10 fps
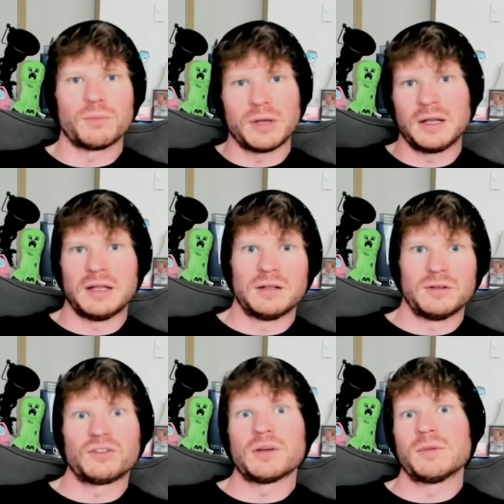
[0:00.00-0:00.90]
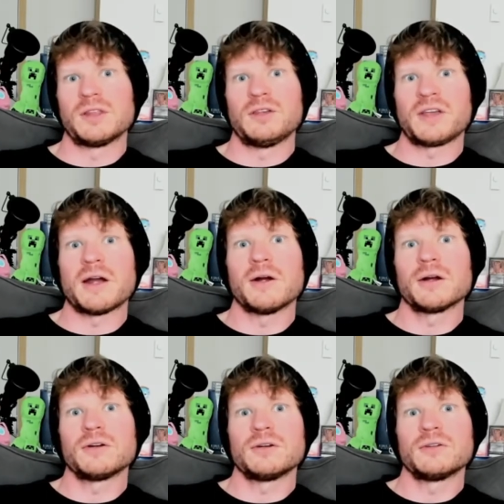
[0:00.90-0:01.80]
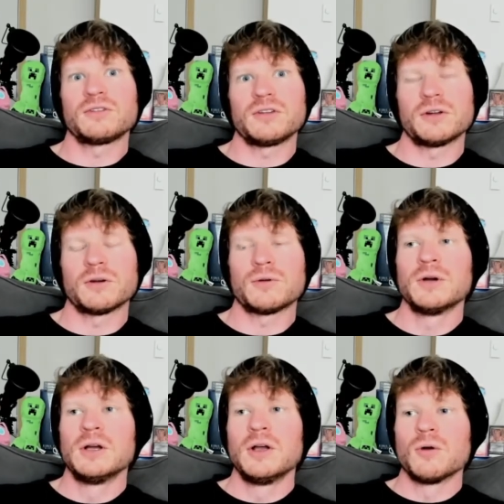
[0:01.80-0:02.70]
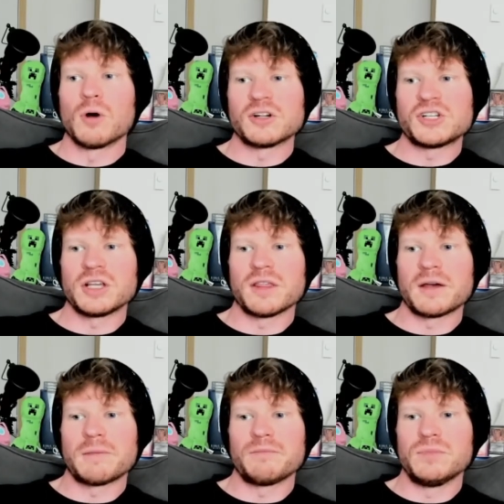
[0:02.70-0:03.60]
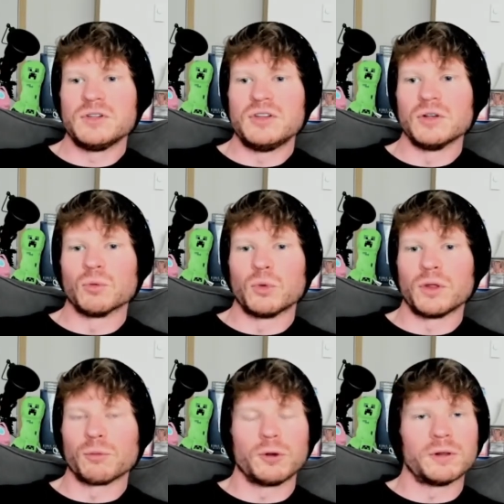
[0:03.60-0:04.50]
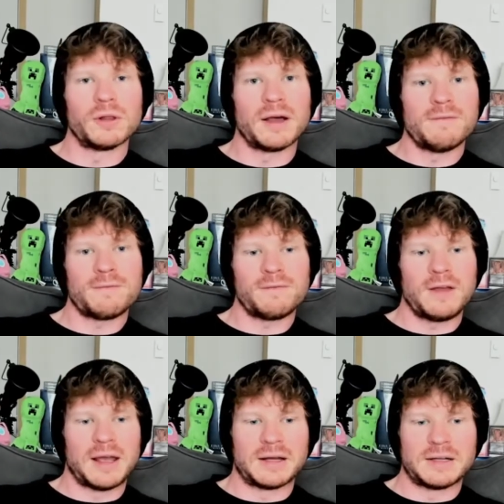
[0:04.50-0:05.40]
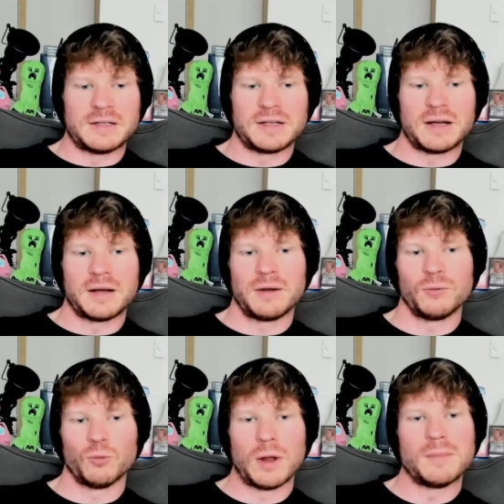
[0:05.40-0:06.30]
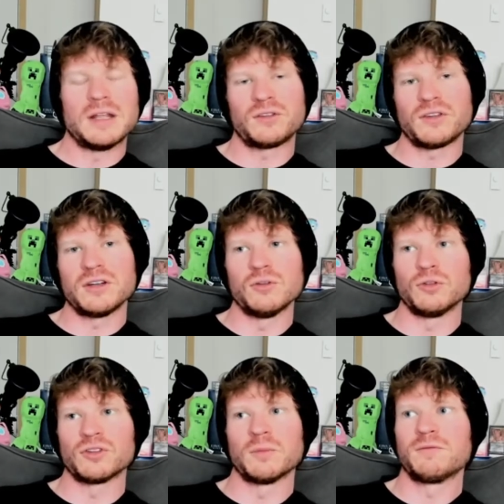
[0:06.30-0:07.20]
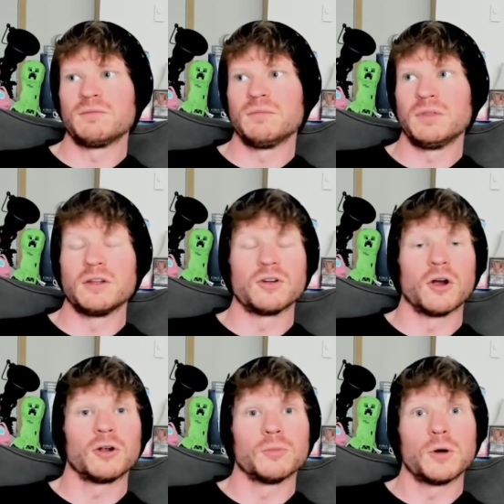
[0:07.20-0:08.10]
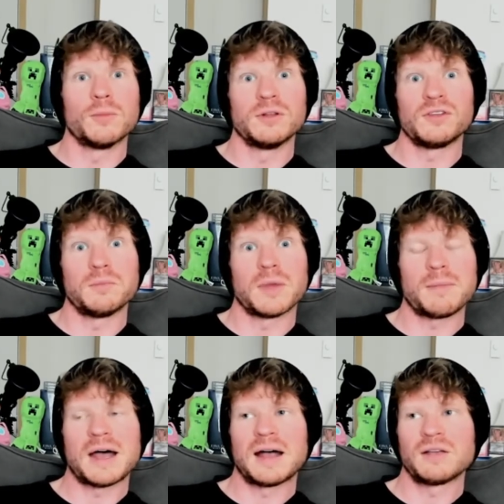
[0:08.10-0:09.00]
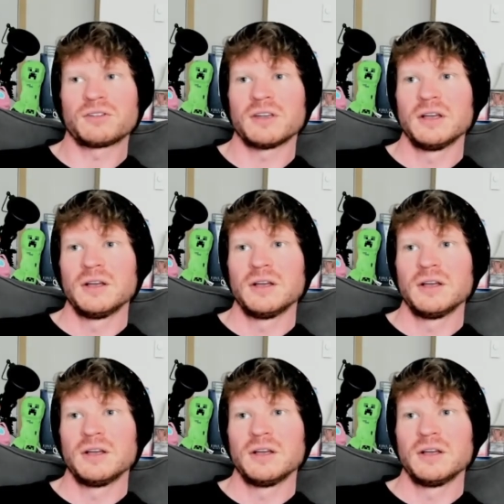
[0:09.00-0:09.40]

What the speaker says: bit in some of these characters, you know, watching them deal with real life and reminiscing to some of the darker moments in my past.